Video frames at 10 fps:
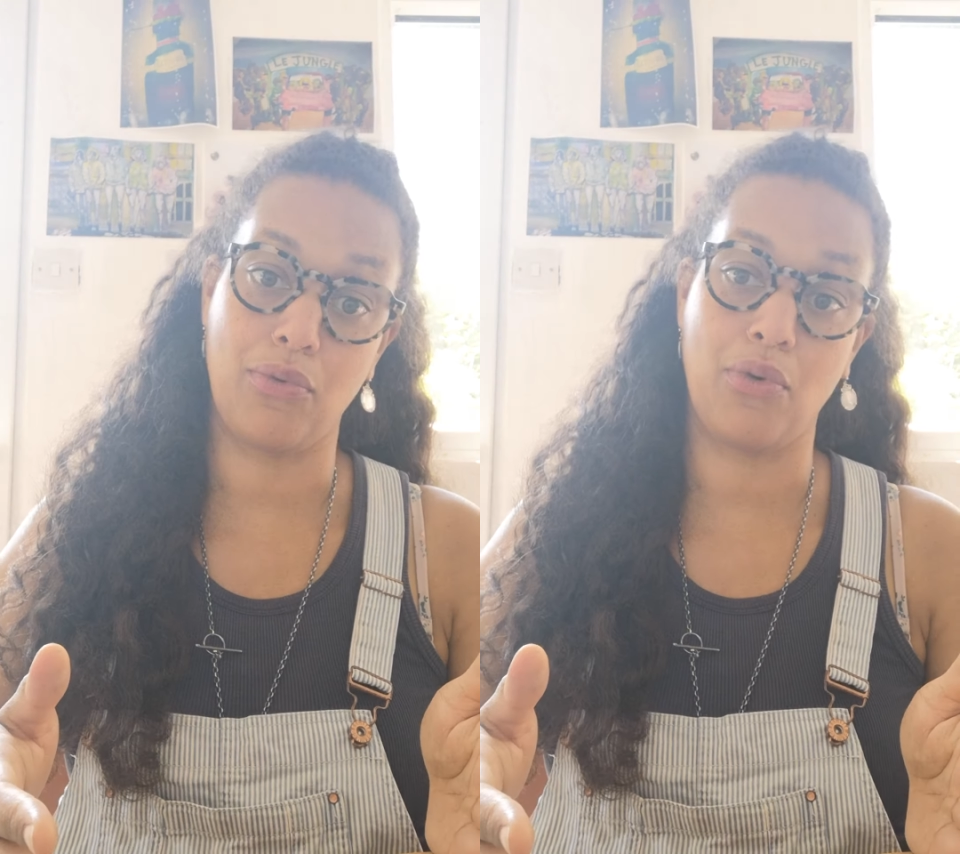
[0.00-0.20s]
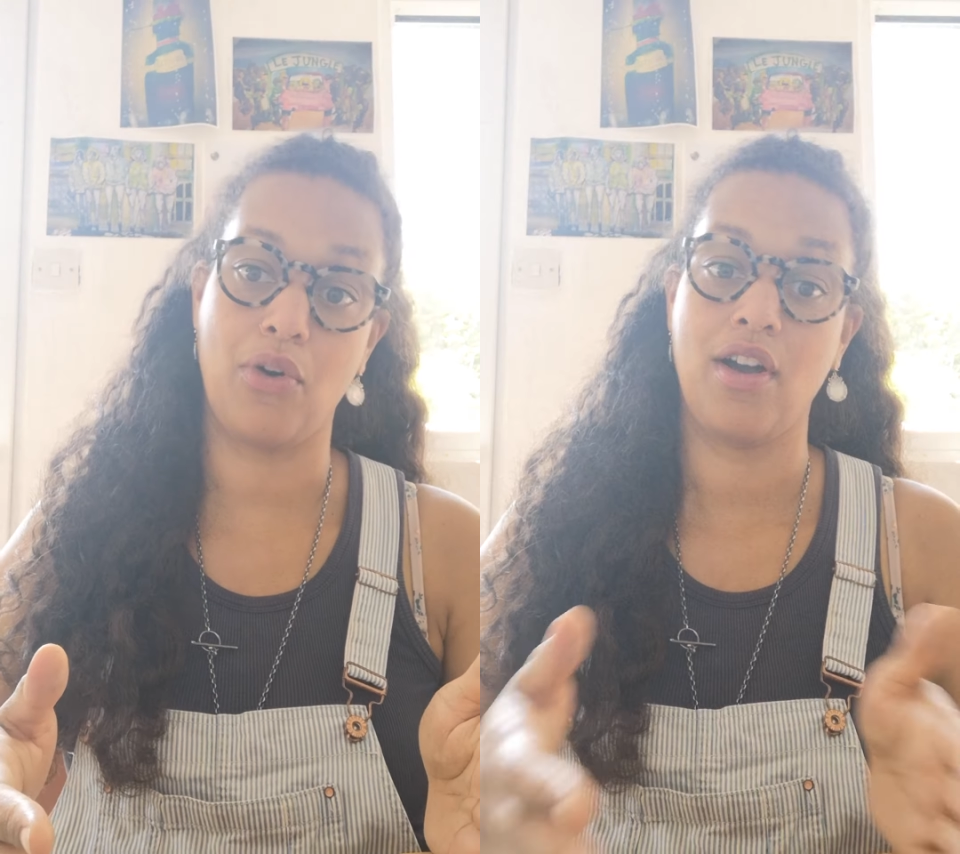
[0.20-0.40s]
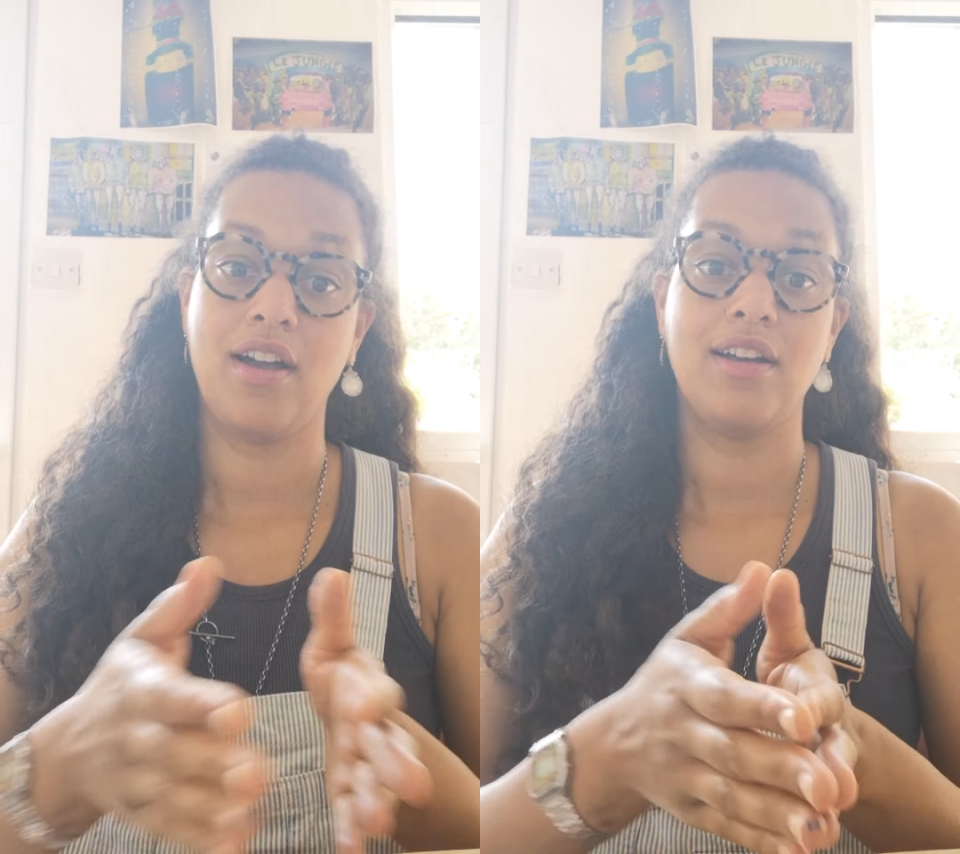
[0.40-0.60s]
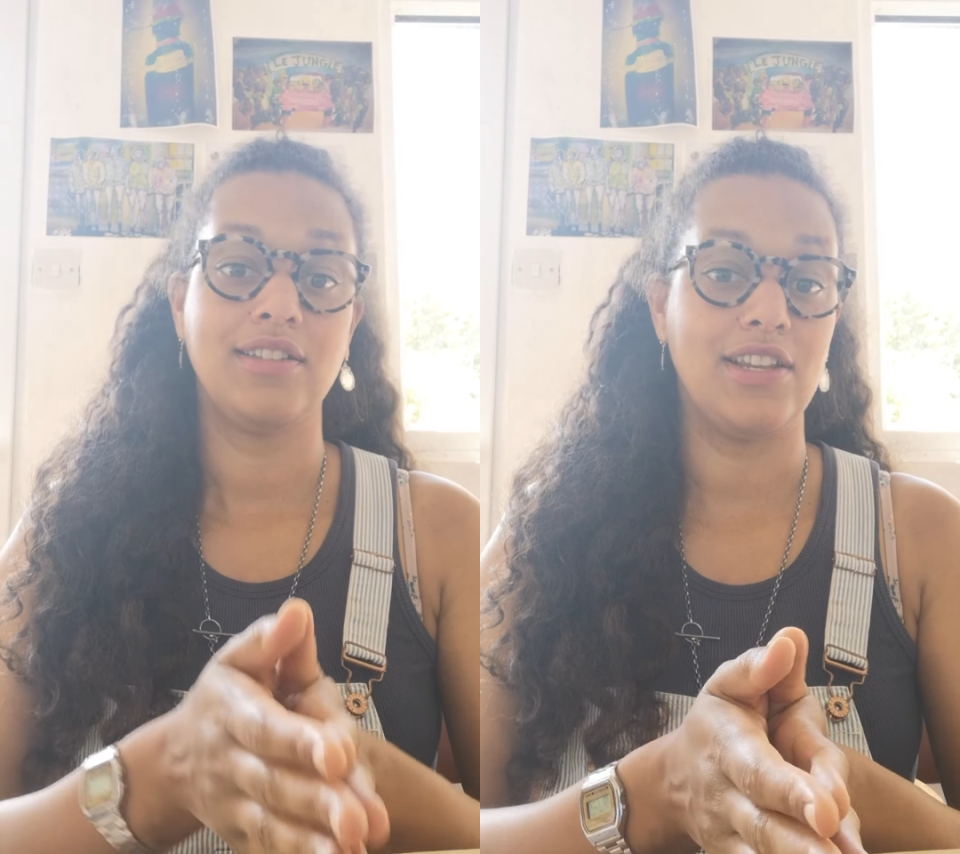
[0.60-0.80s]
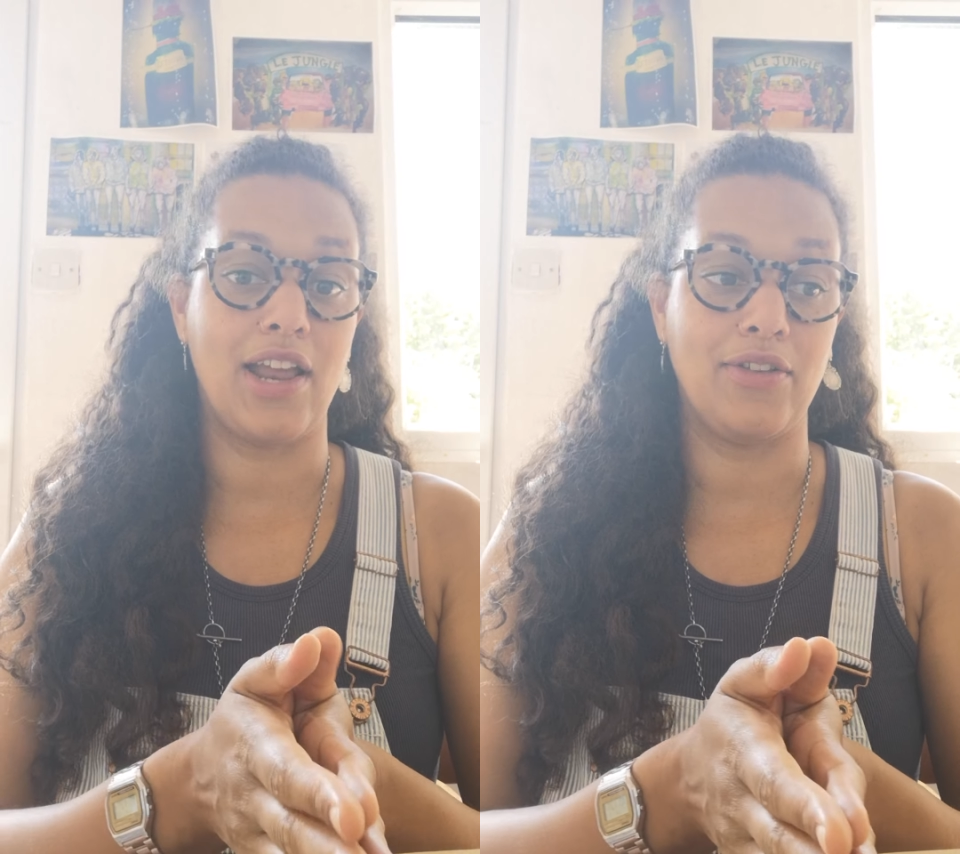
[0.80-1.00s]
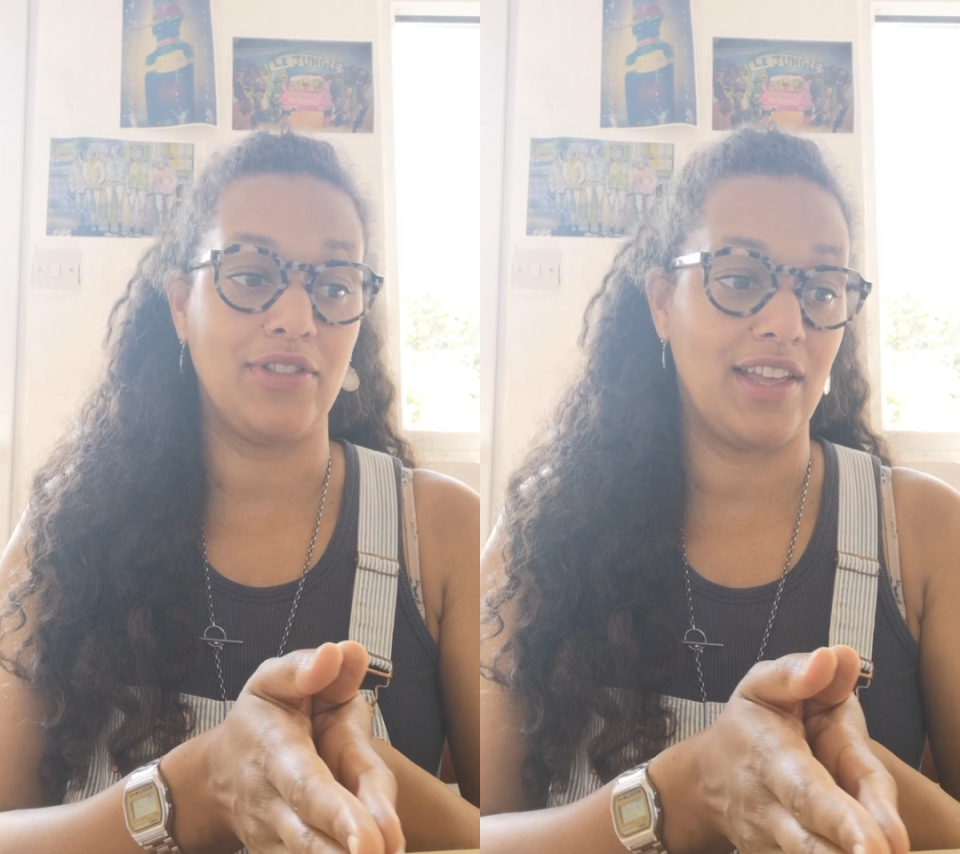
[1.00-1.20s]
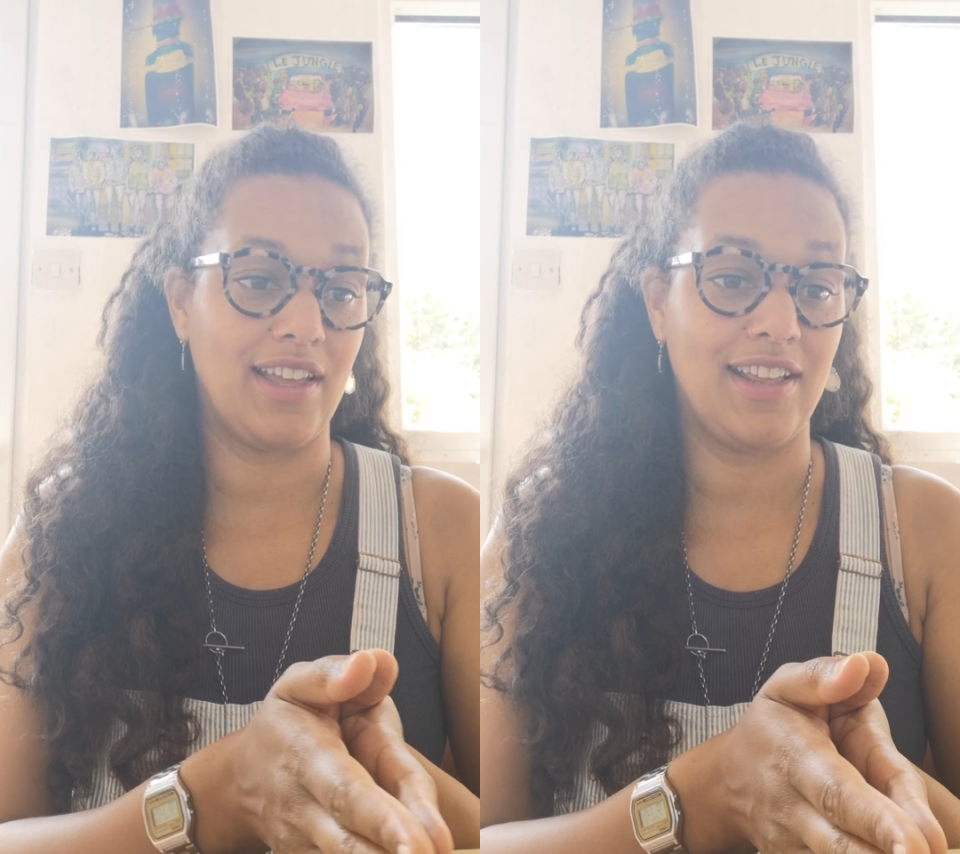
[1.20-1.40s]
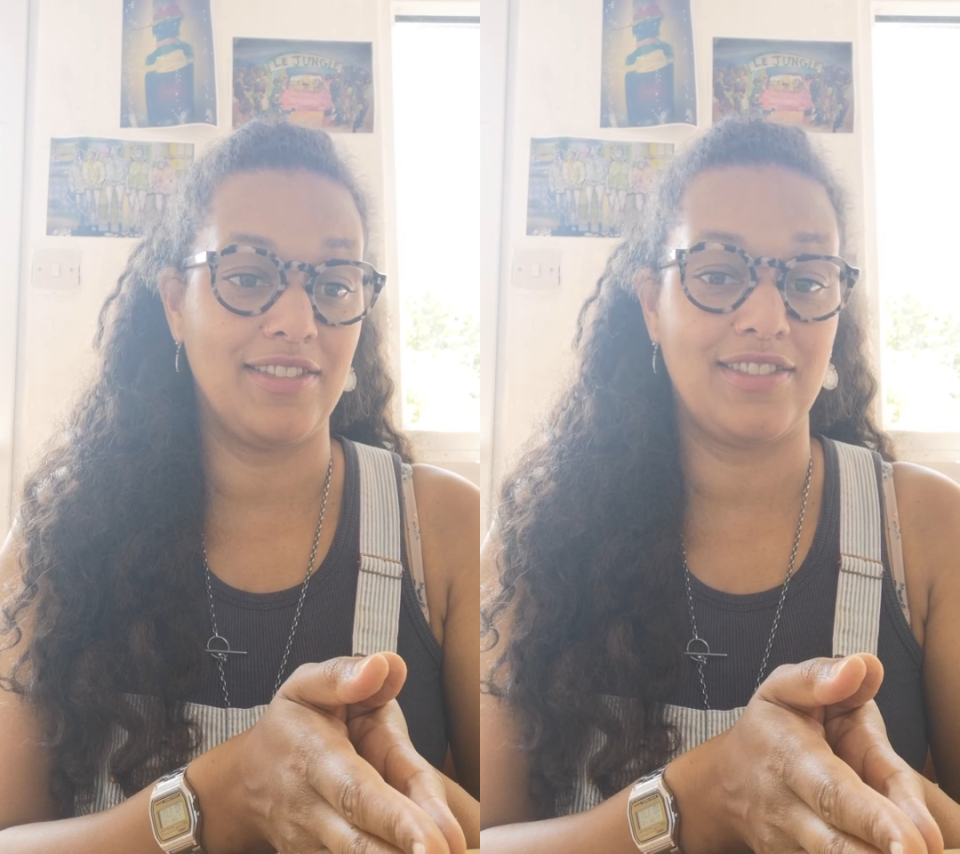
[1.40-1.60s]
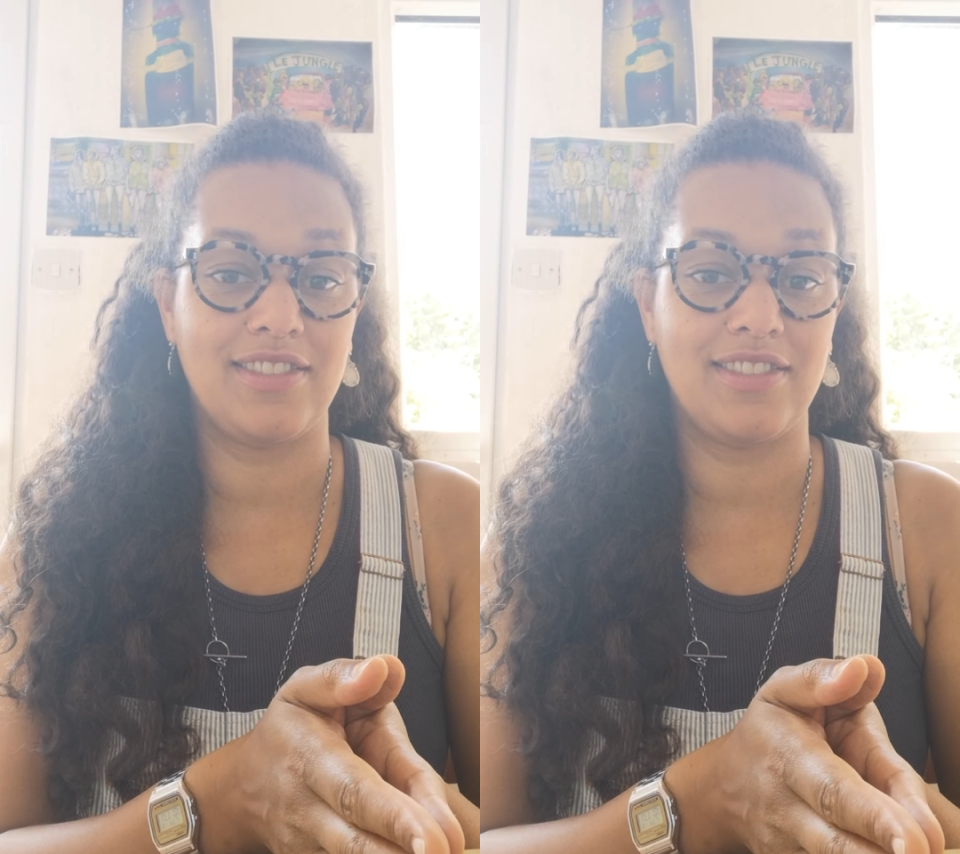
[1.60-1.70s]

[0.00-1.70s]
or the